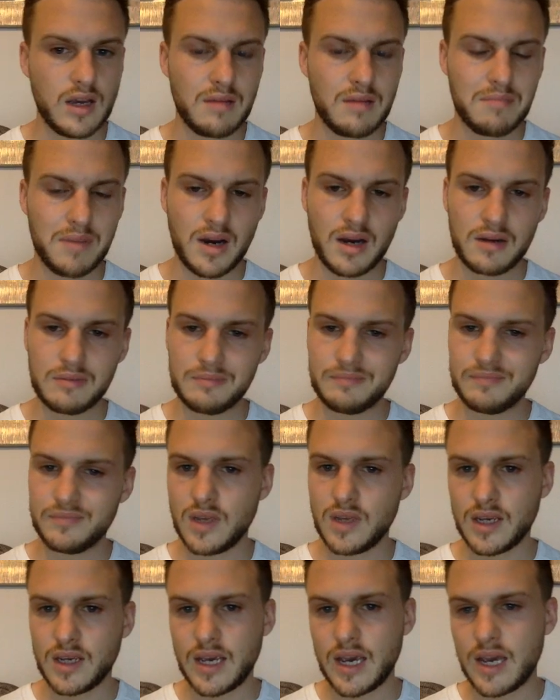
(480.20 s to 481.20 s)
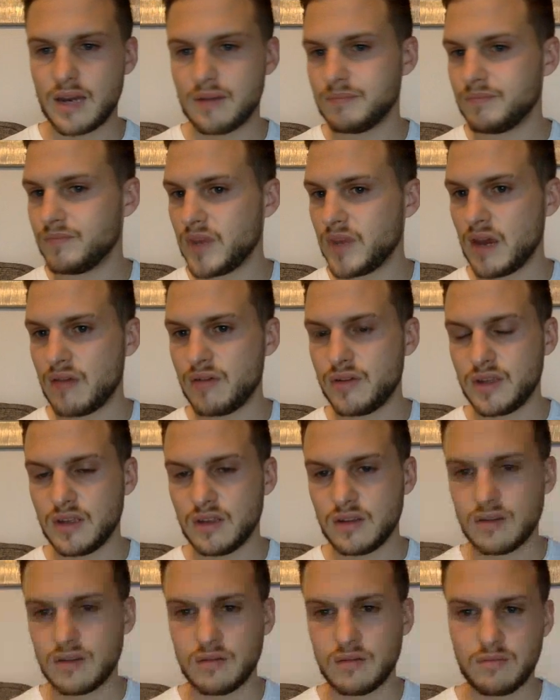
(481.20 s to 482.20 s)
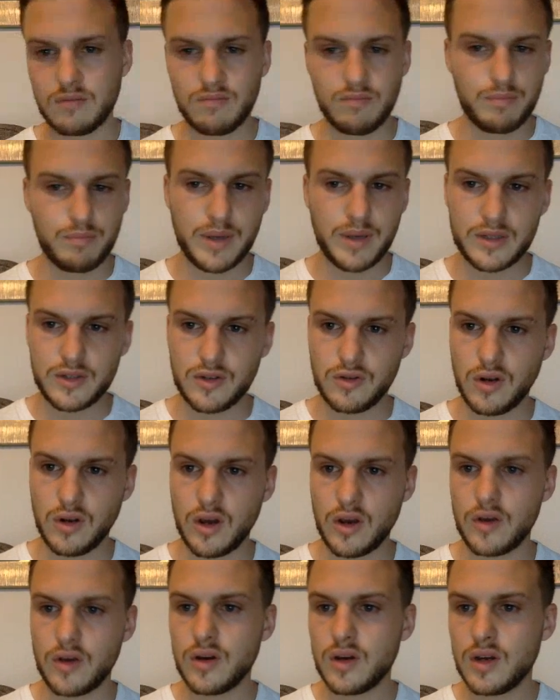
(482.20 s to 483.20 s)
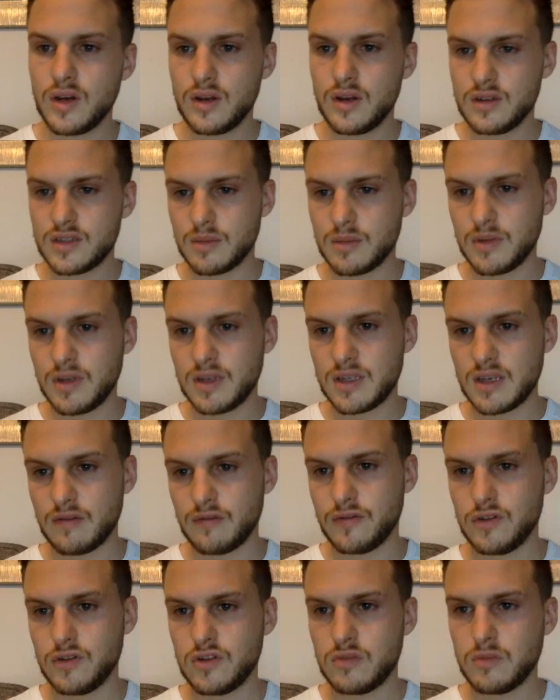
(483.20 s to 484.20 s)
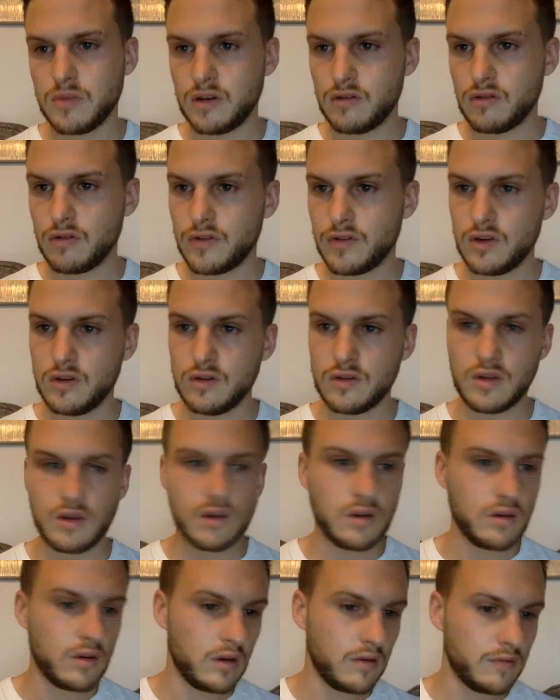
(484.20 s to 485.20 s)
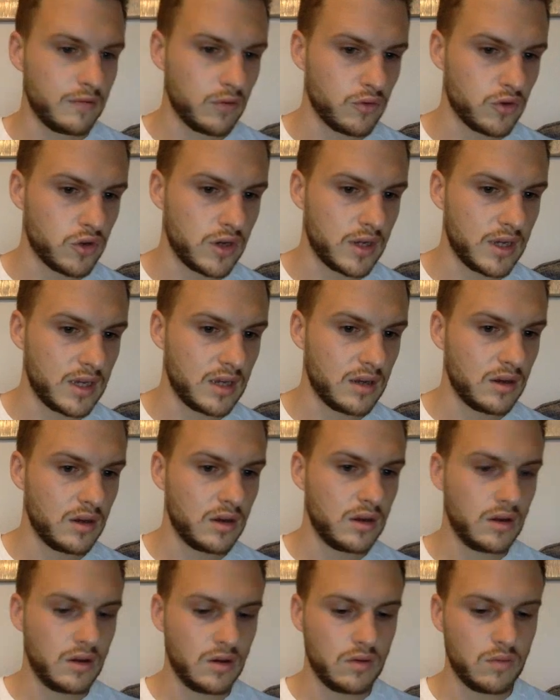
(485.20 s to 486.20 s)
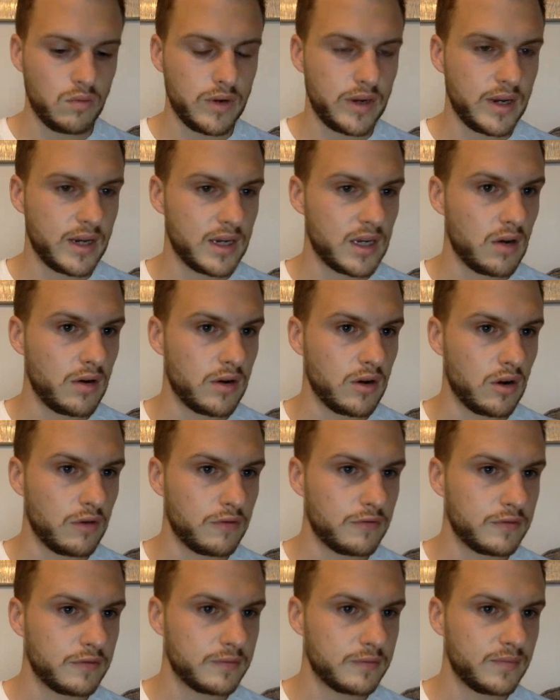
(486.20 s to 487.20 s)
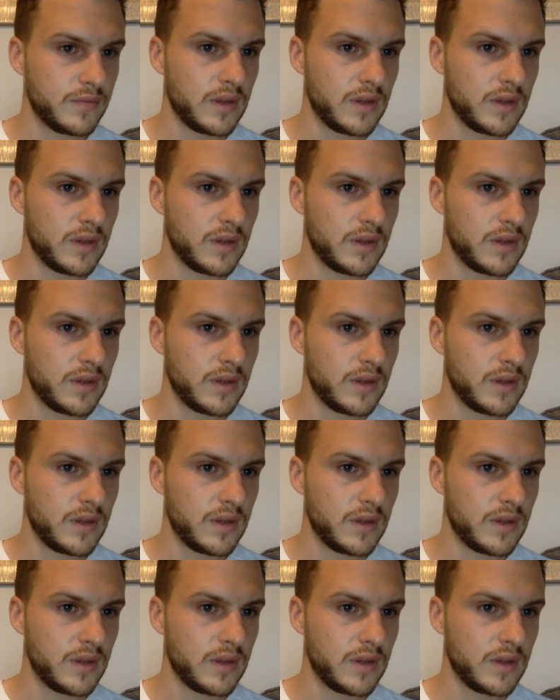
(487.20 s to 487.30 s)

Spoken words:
But again, everything's a bit too low. Some of these have a few too many reviews. Unfortunately, we're going off.